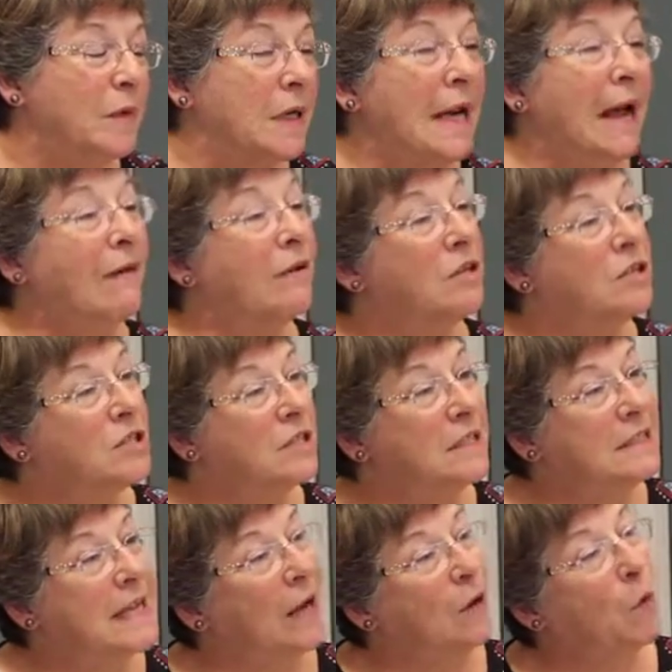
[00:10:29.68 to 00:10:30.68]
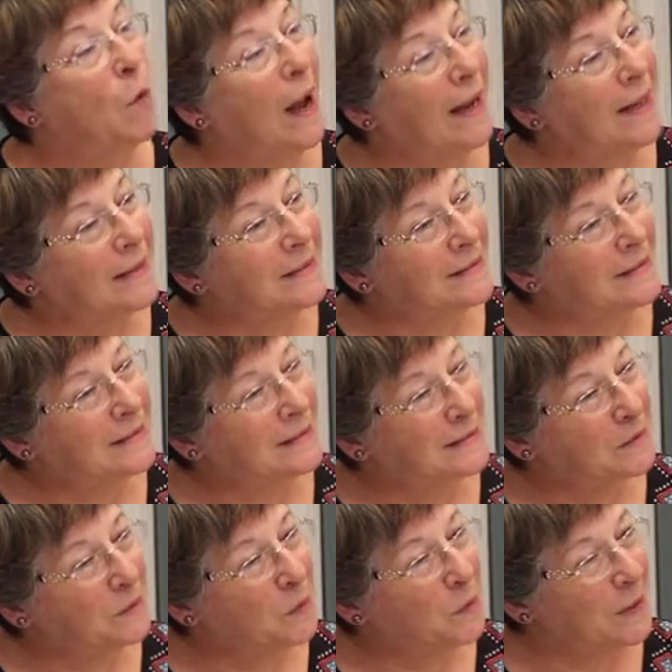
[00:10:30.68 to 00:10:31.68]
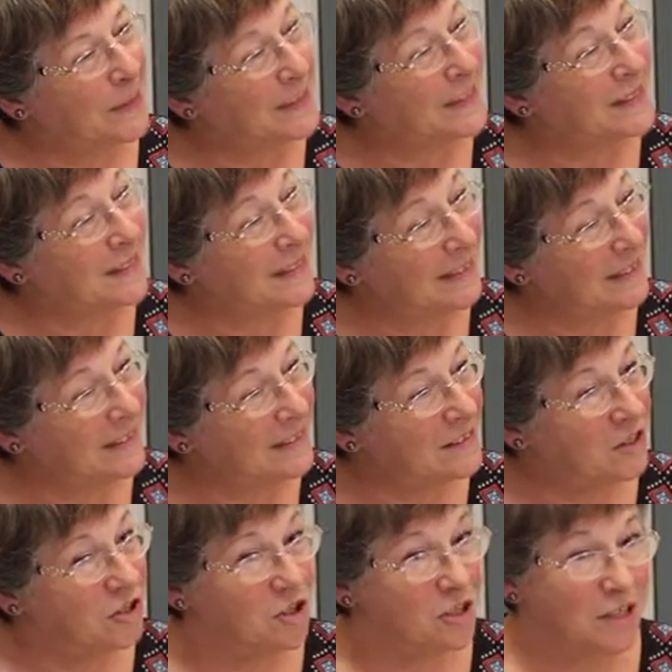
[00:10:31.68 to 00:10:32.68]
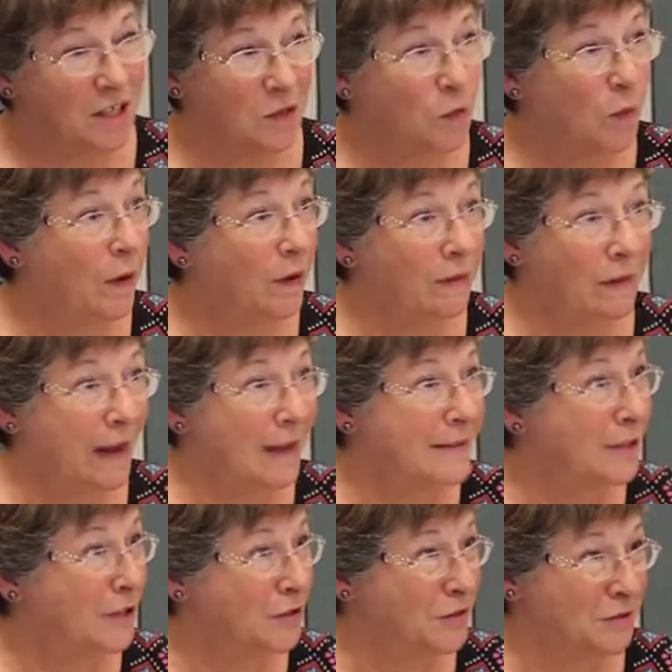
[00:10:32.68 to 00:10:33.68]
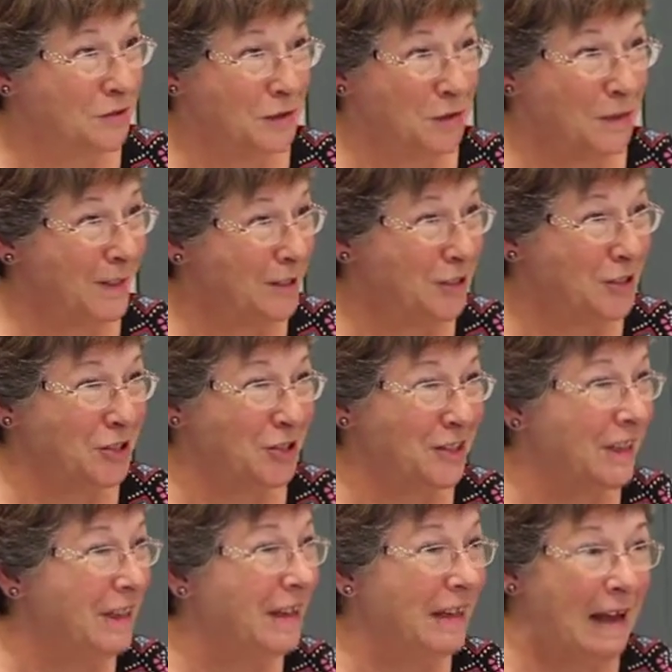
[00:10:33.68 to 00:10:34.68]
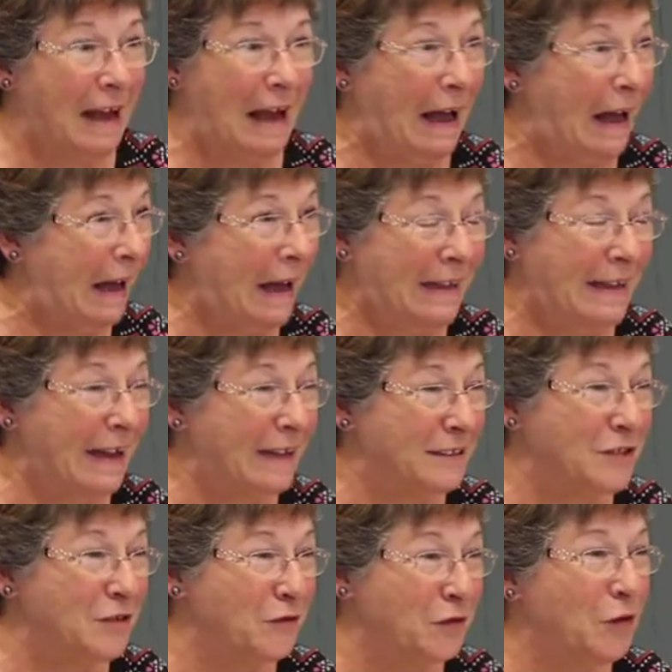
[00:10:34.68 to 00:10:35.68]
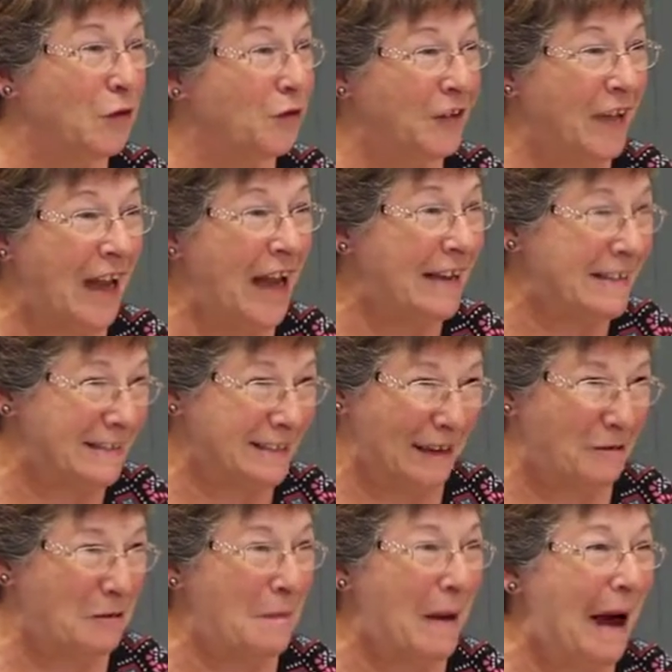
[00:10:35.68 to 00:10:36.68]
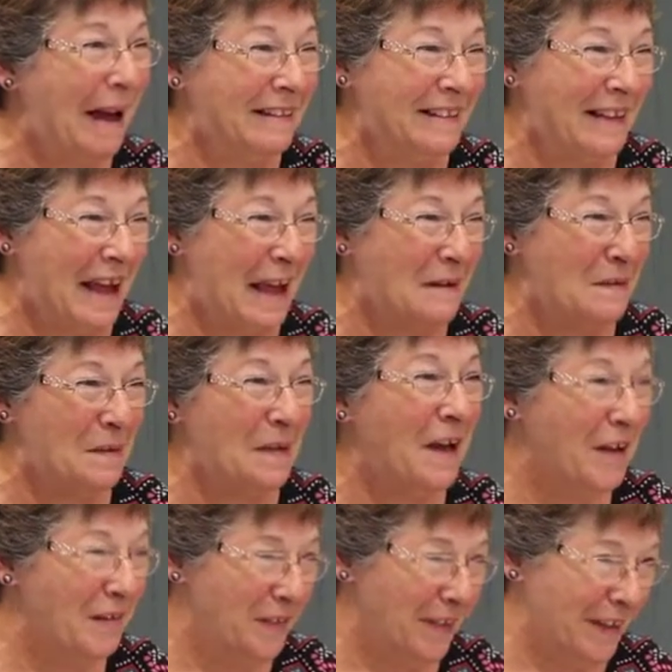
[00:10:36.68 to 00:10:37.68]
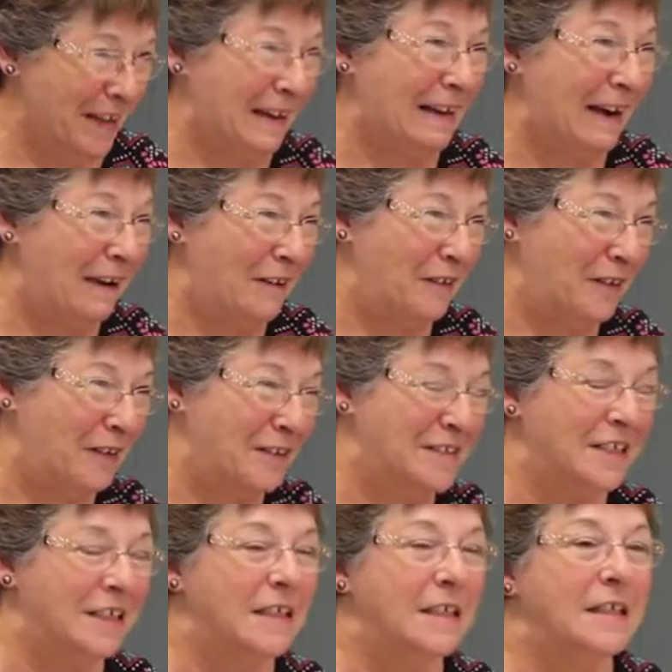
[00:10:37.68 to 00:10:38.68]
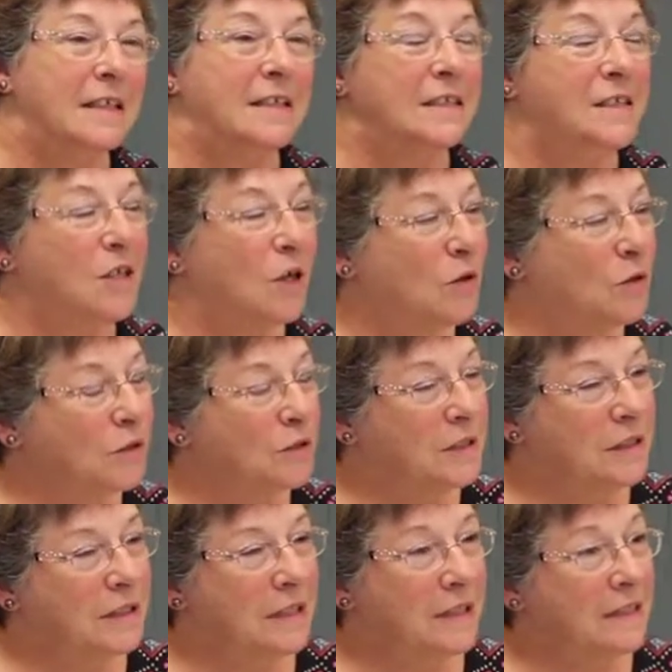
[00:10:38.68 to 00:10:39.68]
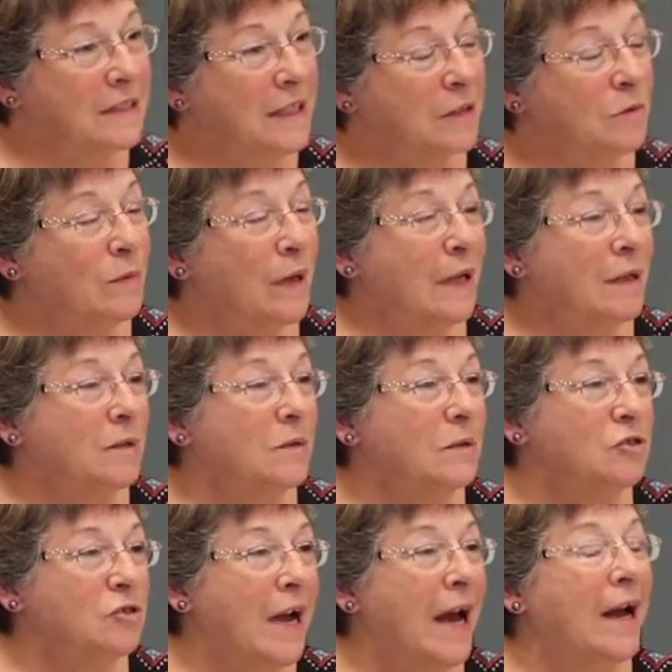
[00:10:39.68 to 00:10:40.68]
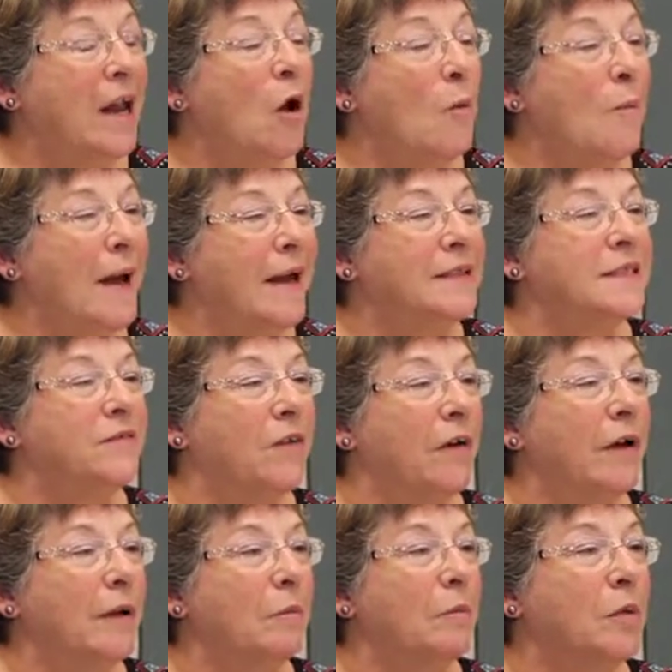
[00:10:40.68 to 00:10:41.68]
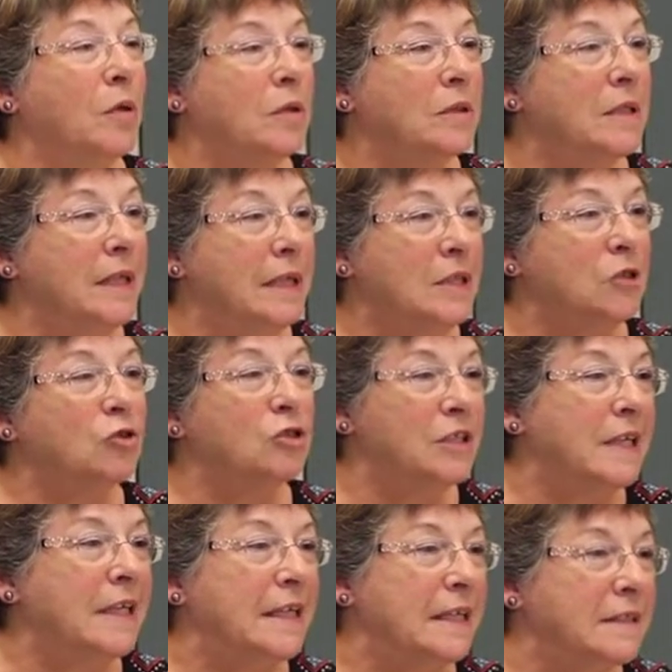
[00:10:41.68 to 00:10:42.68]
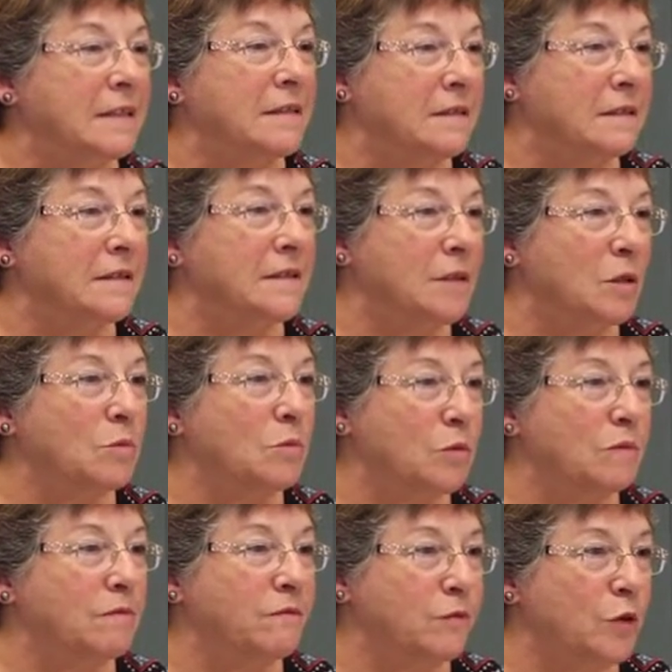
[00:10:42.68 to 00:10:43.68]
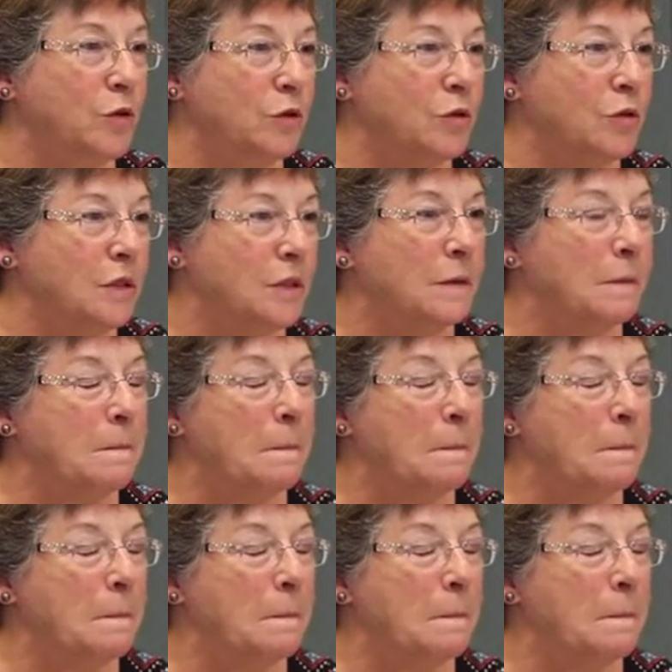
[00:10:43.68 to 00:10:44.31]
claret and egg white whisked in it. And she said, well, that's out of the question. I can't afford the eggs, never mind the claret. So he said, well, we're trying our best for him, but he does need some food.